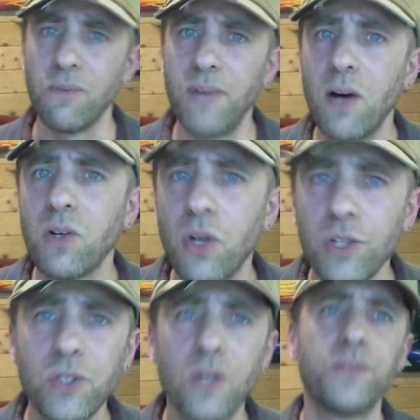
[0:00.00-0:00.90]
Leon
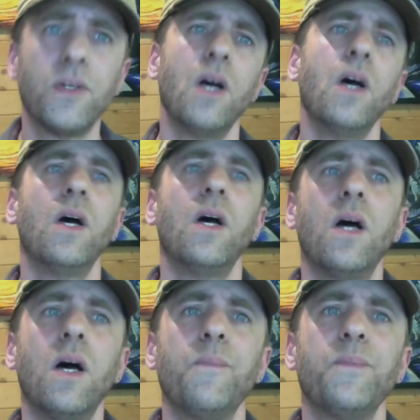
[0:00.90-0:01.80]
Kossoff,
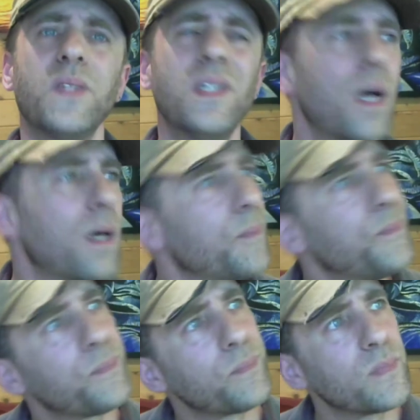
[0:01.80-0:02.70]
you know,
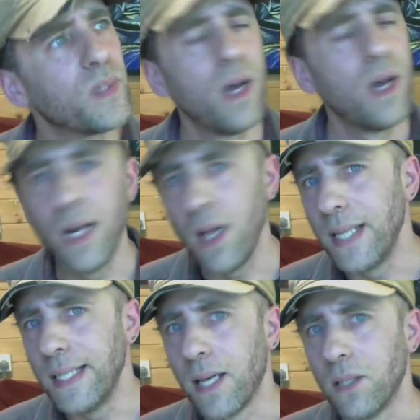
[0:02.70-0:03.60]
I
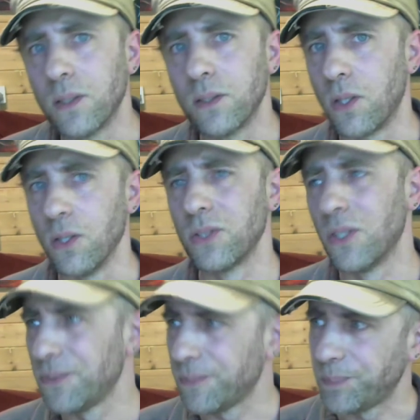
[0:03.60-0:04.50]
like Leon
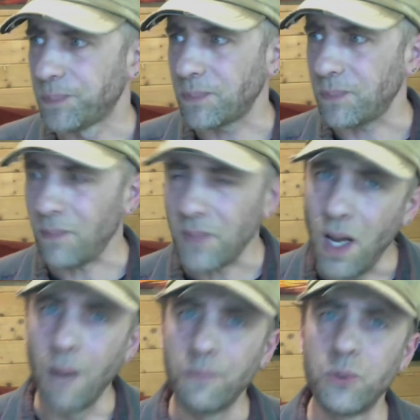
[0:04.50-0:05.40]
Kossoff
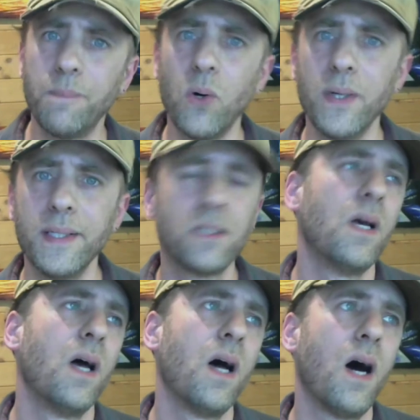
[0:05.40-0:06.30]
up to a point.
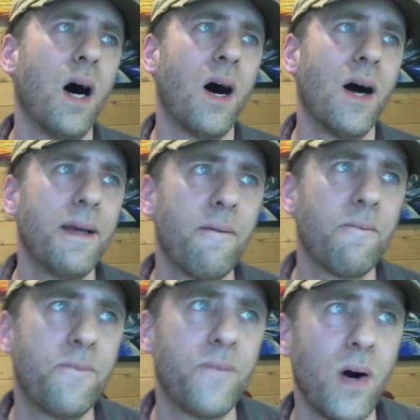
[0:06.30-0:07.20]
I
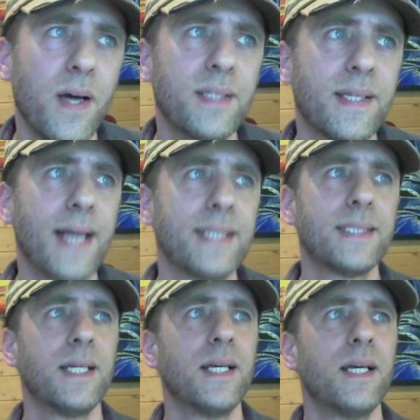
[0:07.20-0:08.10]
find that
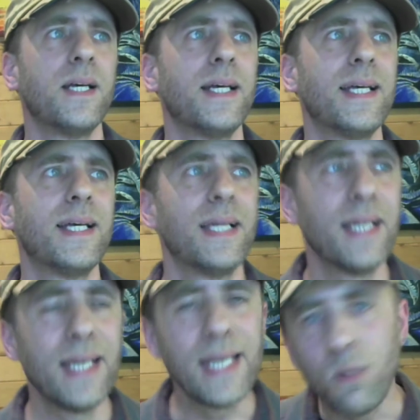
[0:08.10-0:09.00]

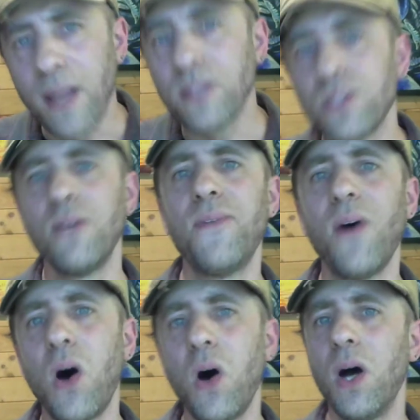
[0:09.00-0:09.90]
he went so
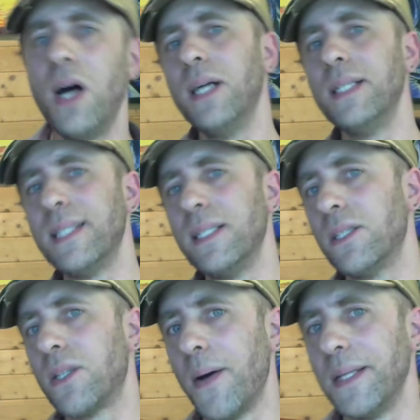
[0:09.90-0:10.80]
far and
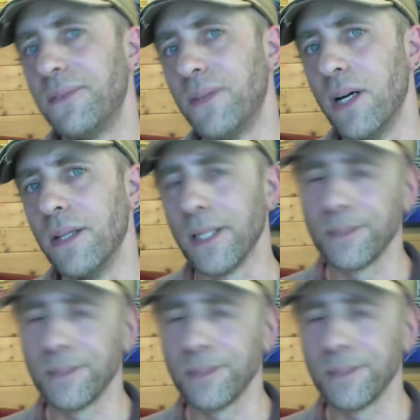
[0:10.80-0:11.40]
didn't go any further.